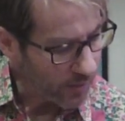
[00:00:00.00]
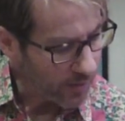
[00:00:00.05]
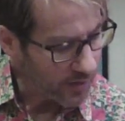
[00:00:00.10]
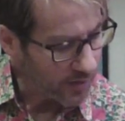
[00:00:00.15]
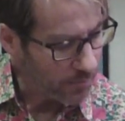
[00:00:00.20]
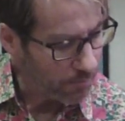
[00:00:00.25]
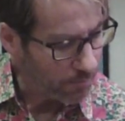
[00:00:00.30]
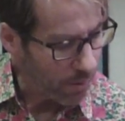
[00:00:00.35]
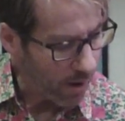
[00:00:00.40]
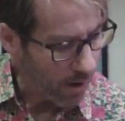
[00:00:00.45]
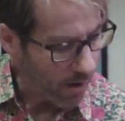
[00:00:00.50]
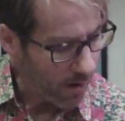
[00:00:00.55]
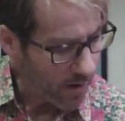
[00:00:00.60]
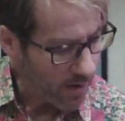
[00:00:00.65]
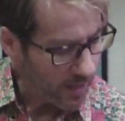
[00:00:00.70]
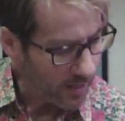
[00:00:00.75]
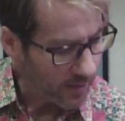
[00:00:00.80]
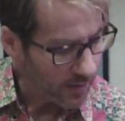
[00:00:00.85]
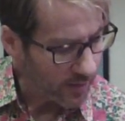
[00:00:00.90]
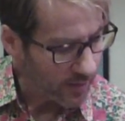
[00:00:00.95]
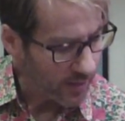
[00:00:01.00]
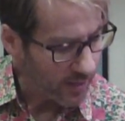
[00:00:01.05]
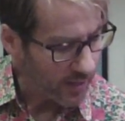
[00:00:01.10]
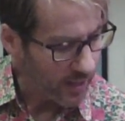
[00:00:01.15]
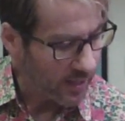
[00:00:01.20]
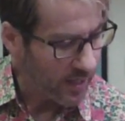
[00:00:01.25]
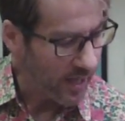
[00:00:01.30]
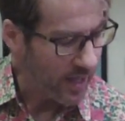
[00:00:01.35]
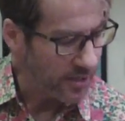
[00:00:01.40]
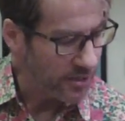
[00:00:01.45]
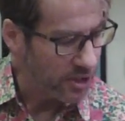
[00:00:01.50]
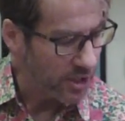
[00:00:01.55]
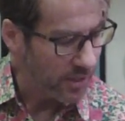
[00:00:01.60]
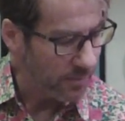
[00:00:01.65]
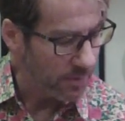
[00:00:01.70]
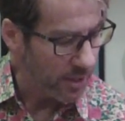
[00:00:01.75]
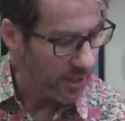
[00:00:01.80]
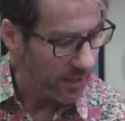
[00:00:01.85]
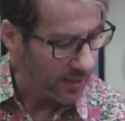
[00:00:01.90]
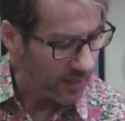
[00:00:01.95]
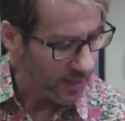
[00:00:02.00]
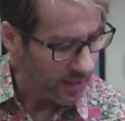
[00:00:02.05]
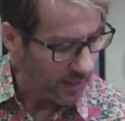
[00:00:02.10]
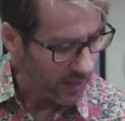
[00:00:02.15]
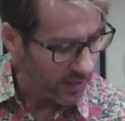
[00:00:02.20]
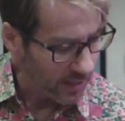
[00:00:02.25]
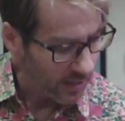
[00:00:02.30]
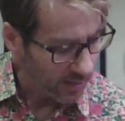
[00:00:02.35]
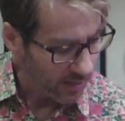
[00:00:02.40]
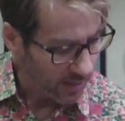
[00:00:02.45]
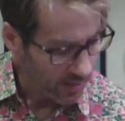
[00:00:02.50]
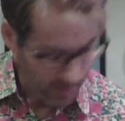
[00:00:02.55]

that's barring the G, B, and E,